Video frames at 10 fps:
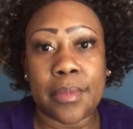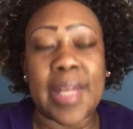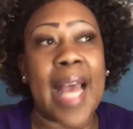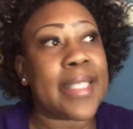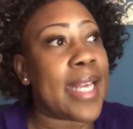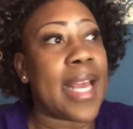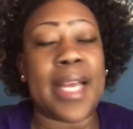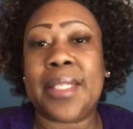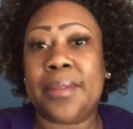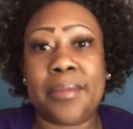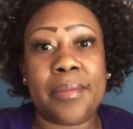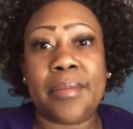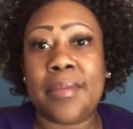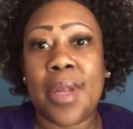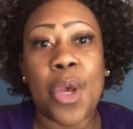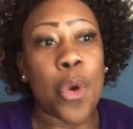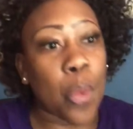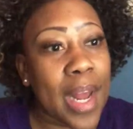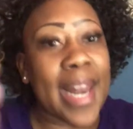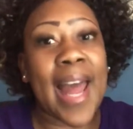That's it.
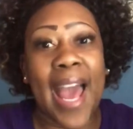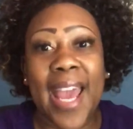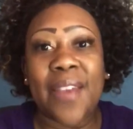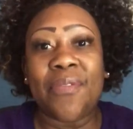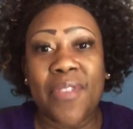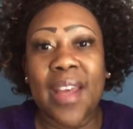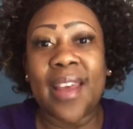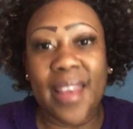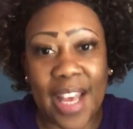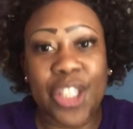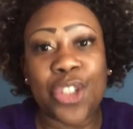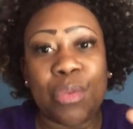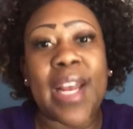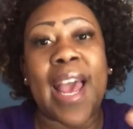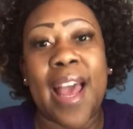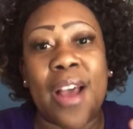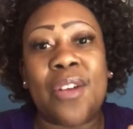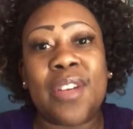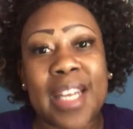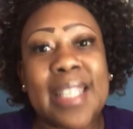When life gets you
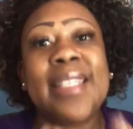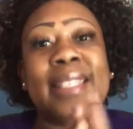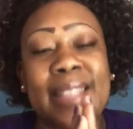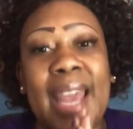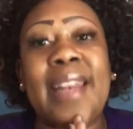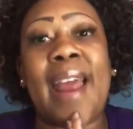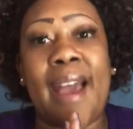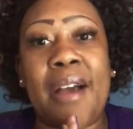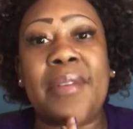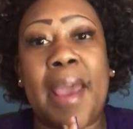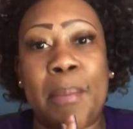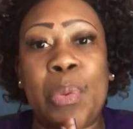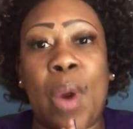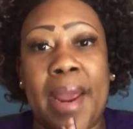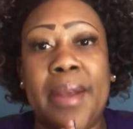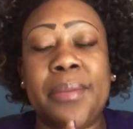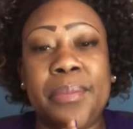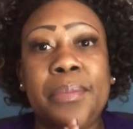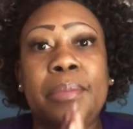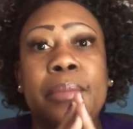down, stay down and pray.
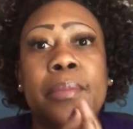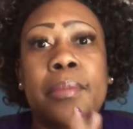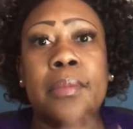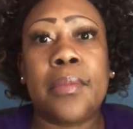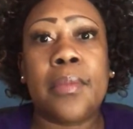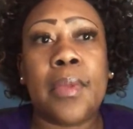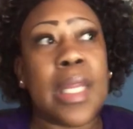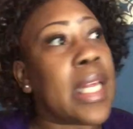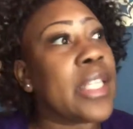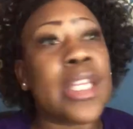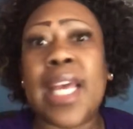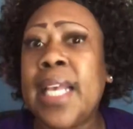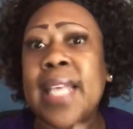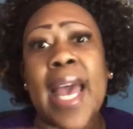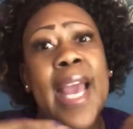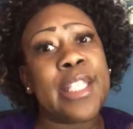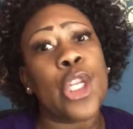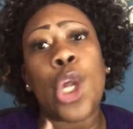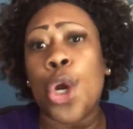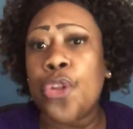These are things I had to
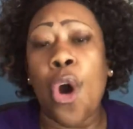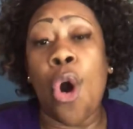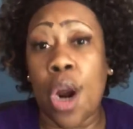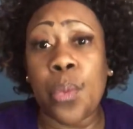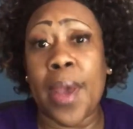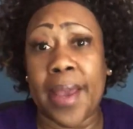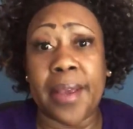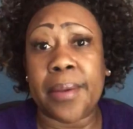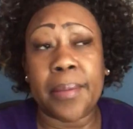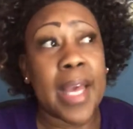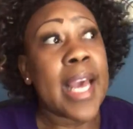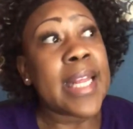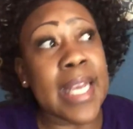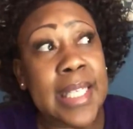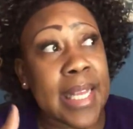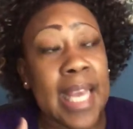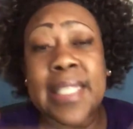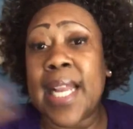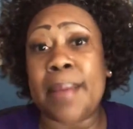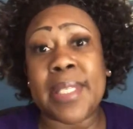learn the hard way. These are
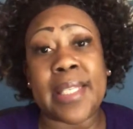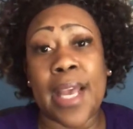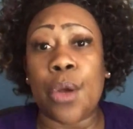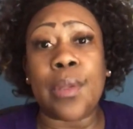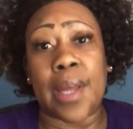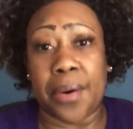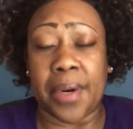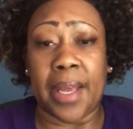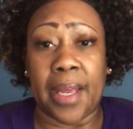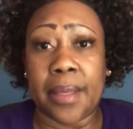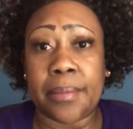things that I'm still learning.